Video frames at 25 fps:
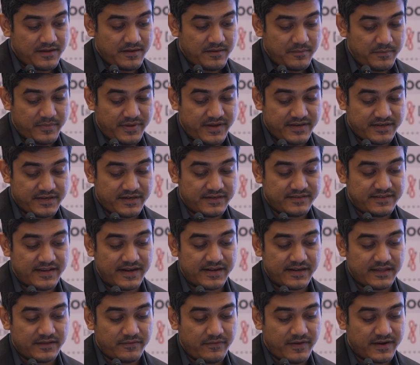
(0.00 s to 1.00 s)
patient
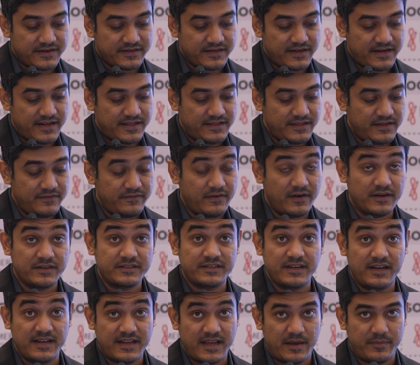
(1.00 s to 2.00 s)
satisfaction, and the
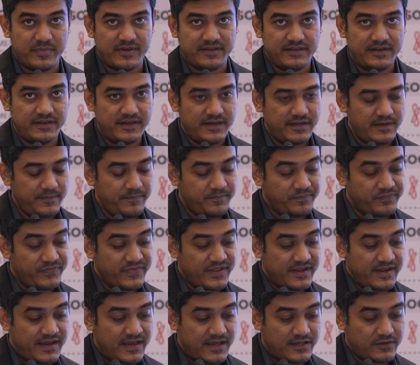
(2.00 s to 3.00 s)
functional capacity,
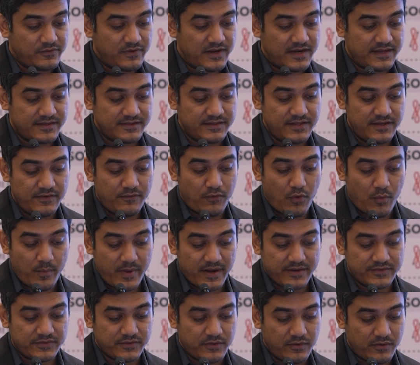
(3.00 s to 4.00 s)
as well as the
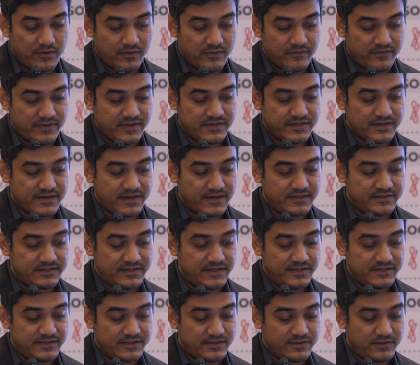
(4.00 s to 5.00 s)
WOMAC score, which
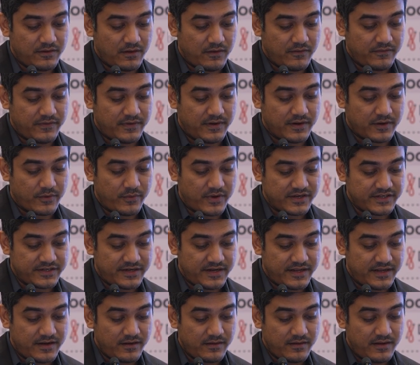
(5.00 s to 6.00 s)
consists of a
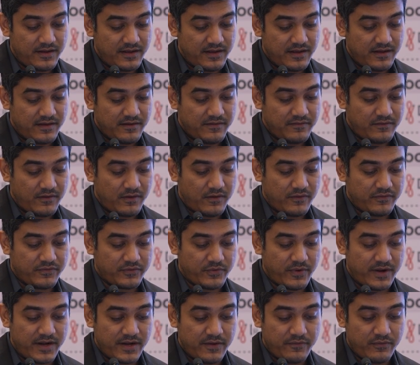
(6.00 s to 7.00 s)
questionnaire of
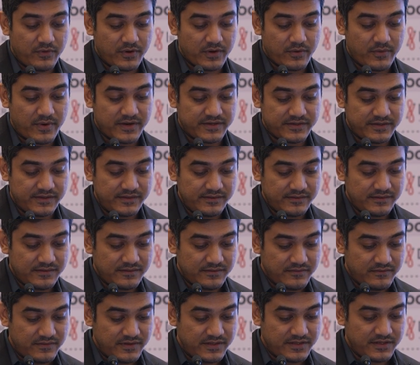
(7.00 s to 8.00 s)
24 questions,
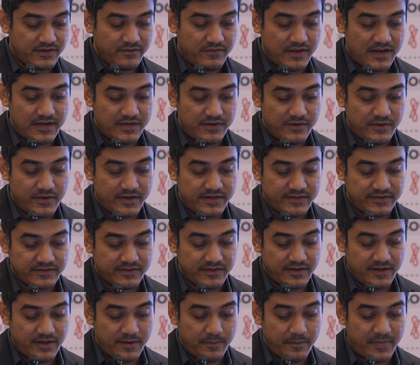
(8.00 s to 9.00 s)
which
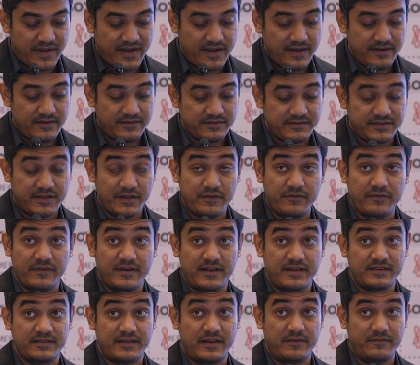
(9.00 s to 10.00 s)
evaluates pain,
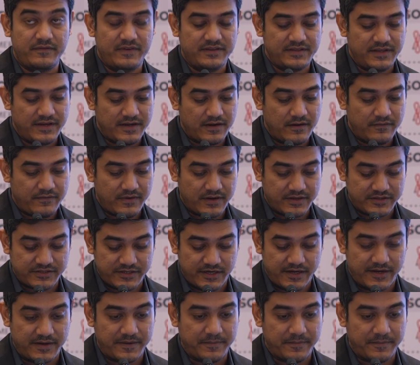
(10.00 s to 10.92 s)
stiffness, and physical function.